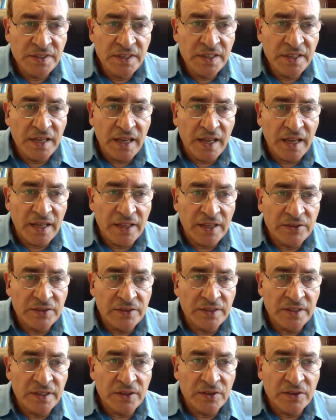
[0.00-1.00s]
and
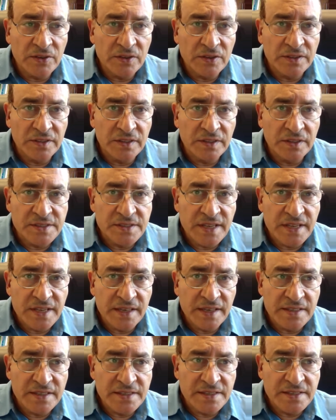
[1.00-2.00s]
the
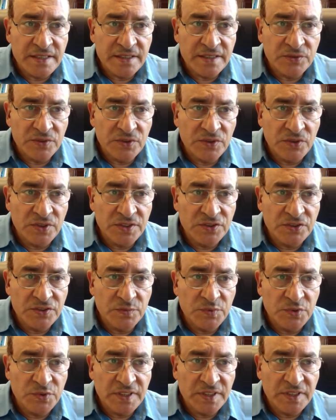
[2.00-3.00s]
study is that we're going to
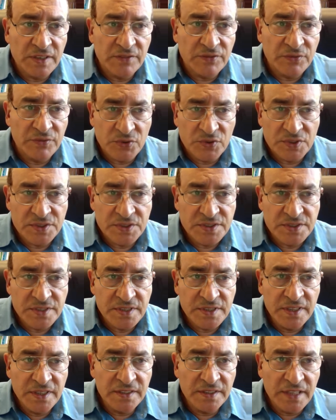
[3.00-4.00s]
put a force,
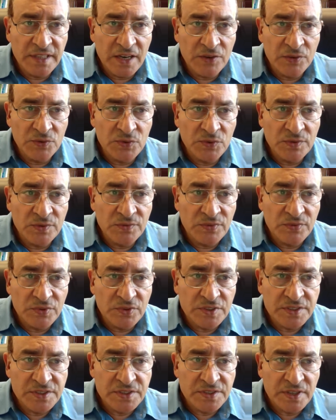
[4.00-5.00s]
downward
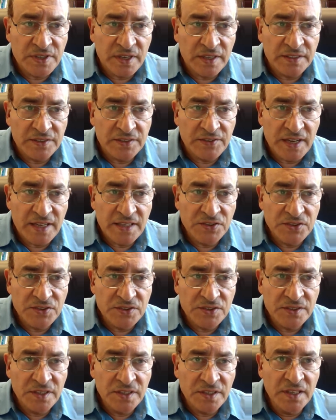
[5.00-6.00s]
force on the wrench
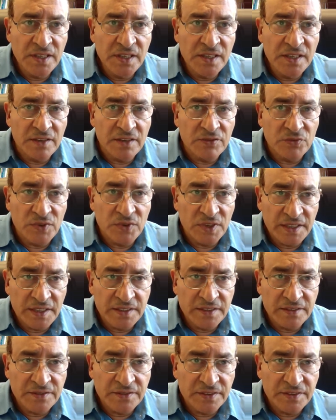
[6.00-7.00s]
of
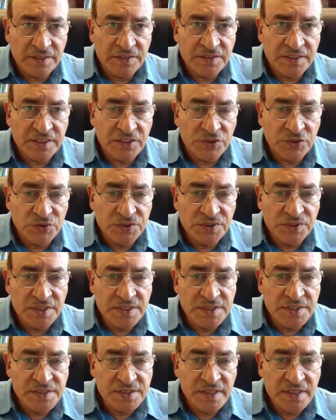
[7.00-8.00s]
150
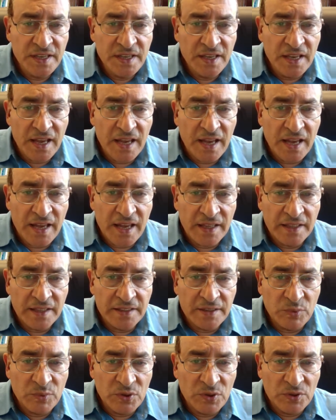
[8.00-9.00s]
newtons, and the
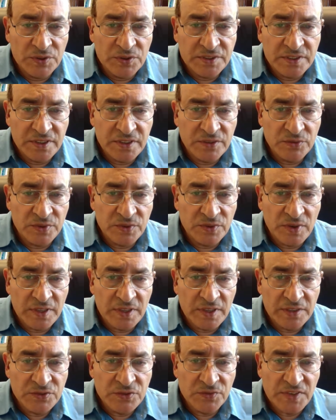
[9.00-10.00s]
bolt, we want
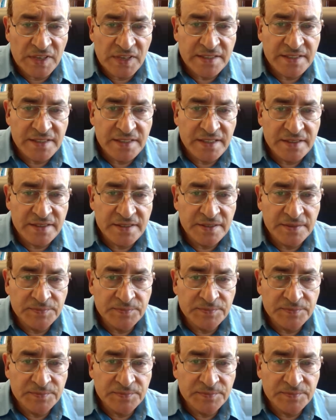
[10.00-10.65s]
to fix it.